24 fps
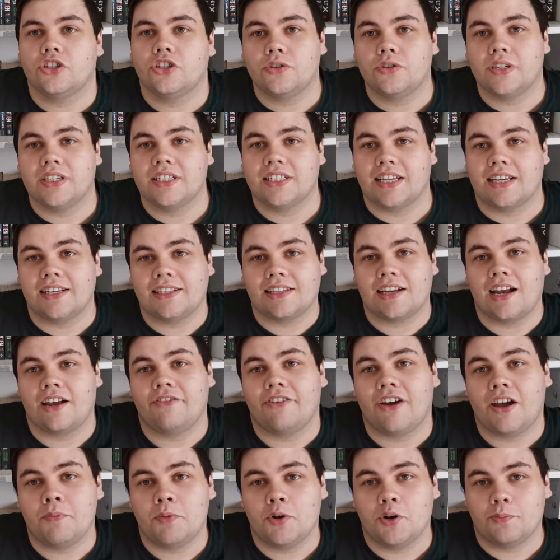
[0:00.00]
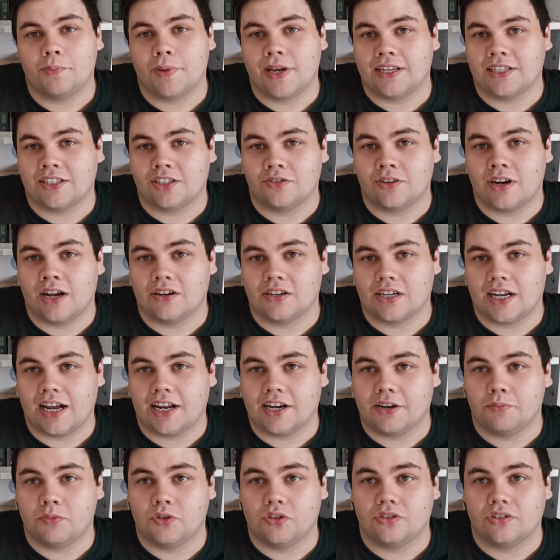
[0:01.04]
Zoo is a sci-fi book based
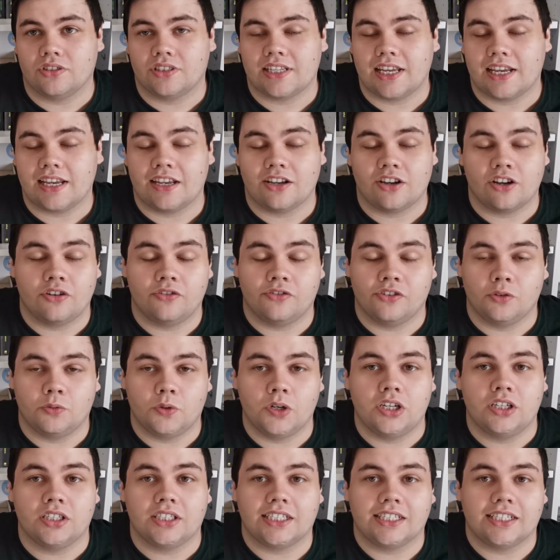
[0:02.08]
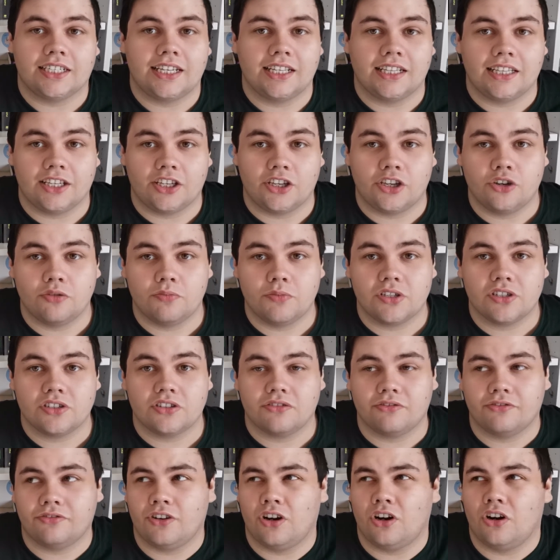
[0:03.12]
around animals taking over the world and killing
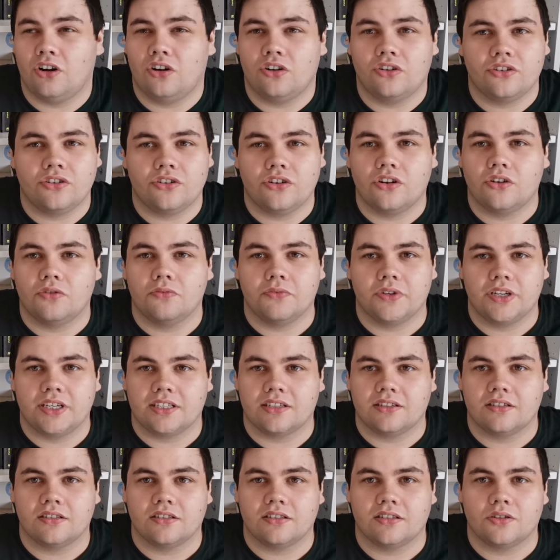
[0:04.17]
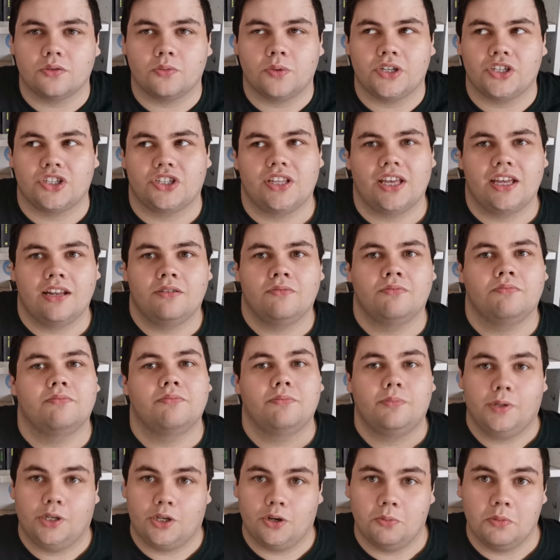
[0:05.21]
humans for unknown reasons, which
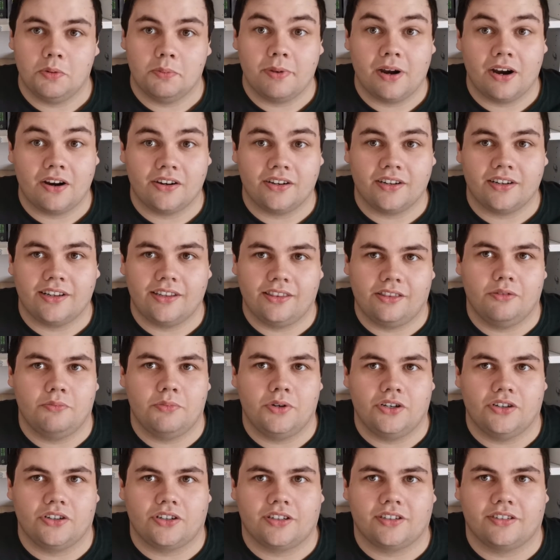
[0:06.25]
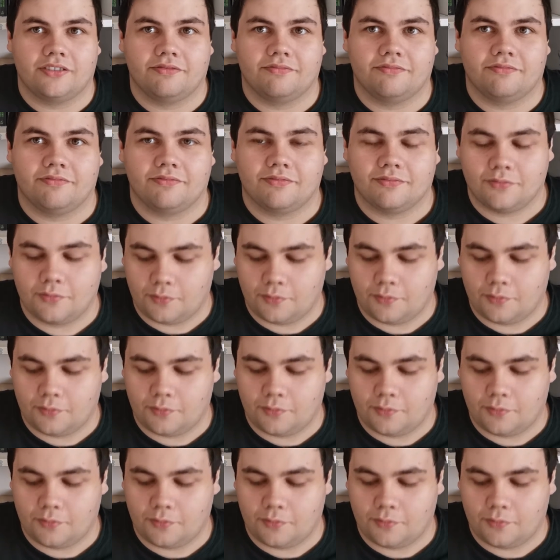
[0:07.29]
then become apparent in the book.